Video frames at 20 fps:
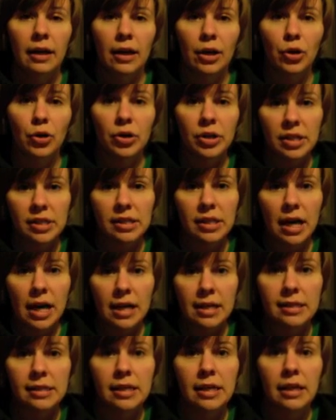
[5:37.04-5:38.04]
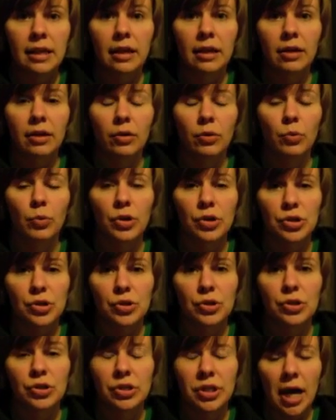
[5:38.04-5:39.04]
criticizing
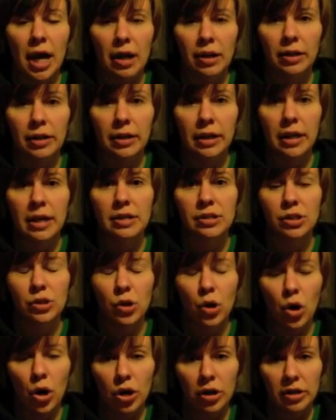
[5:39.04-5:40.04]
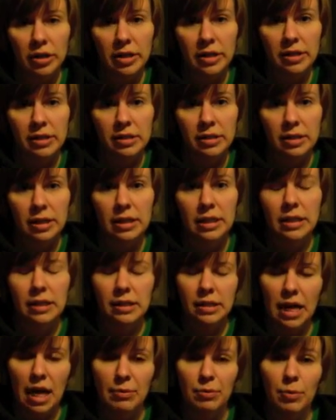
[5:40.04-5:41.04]
Whistler's talent as an artist and
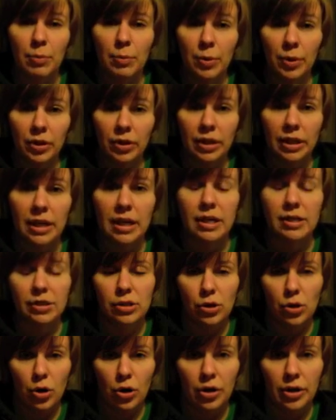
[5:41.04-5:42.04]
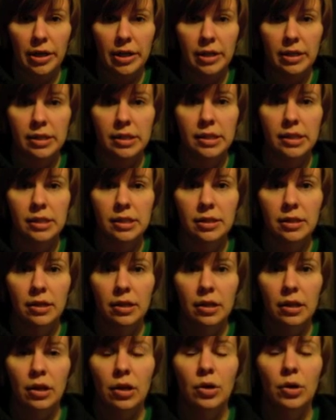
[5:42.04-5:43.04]
his capability as an artist.
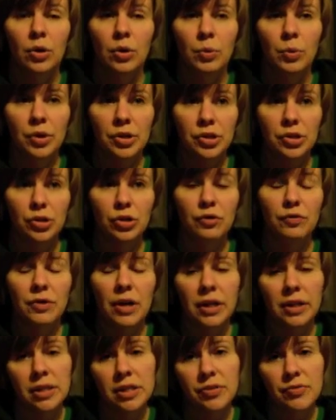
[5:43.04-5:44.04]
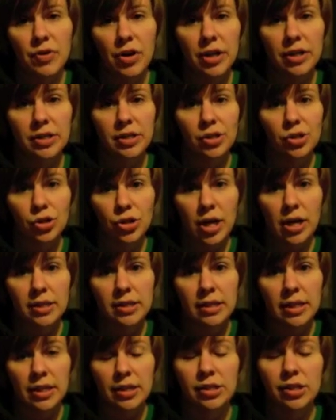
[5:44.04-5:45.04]
Whistler found this very
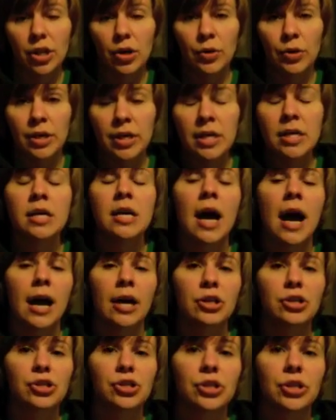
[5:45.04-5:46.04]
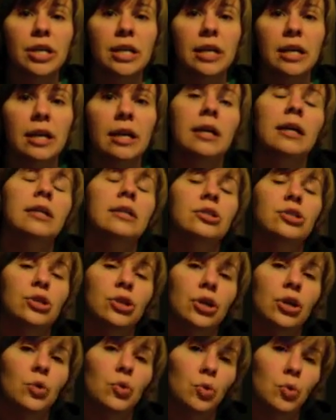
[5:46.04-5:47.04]
distressing, so he actually
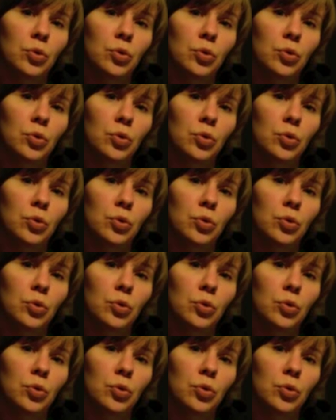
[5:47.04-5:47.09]
took